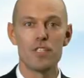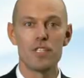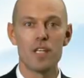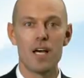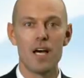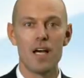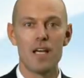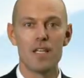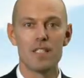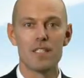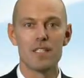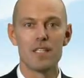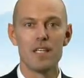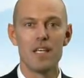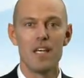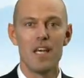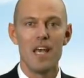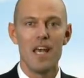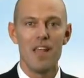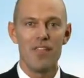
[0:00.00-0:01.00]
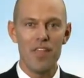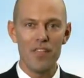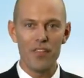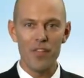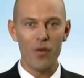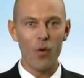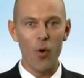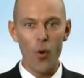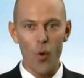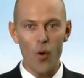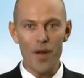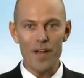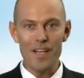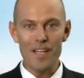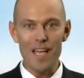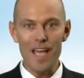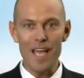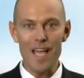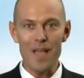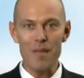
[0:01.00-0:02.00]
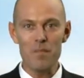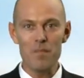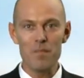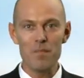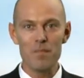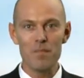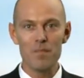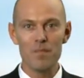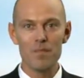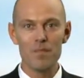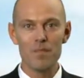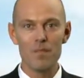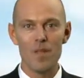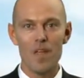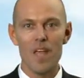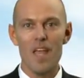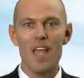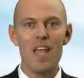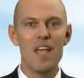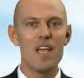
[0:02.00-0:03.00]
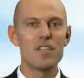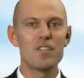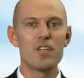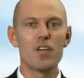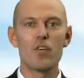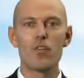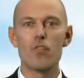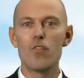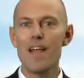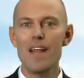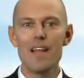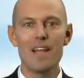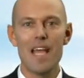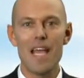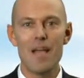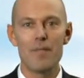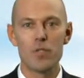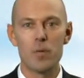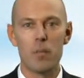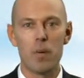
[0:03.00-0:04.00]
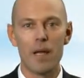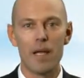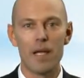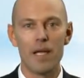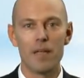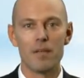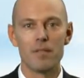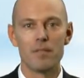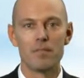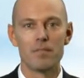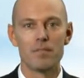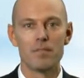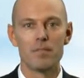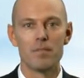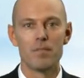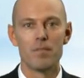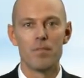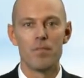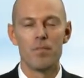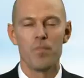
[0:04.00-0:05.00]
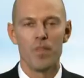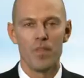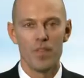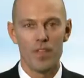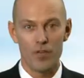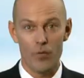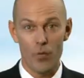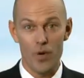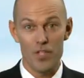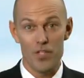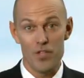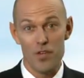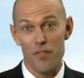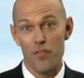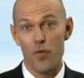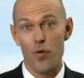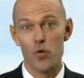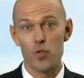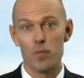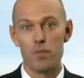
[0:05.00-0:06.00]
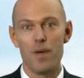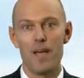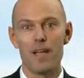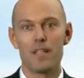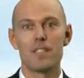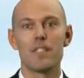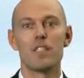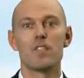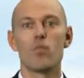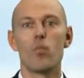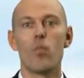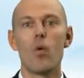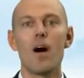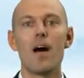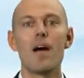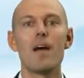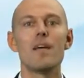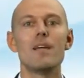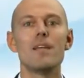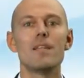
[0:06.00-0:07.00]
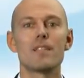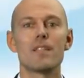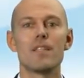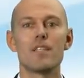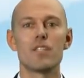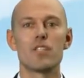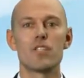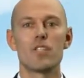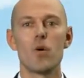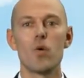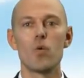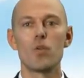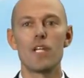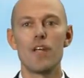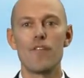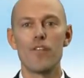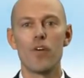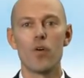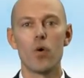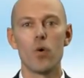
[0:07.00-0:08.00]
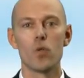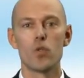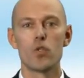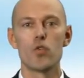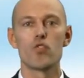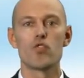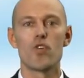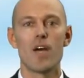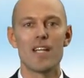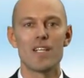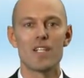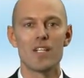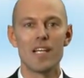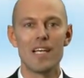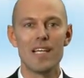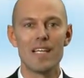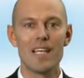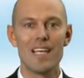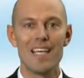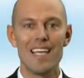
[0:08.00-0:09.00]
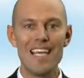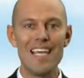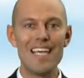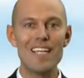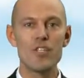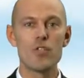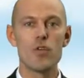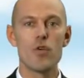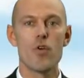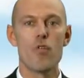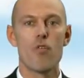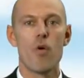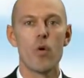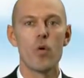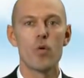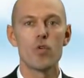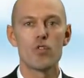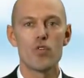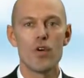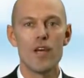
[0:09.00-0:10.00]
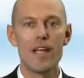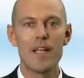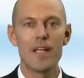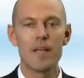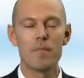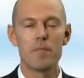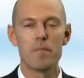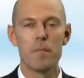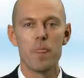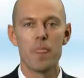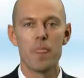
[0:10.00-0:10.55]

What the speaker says: size, then the coin game is a great game to play. The question, of course, begs is, why is this so difficult to translate into your own trading?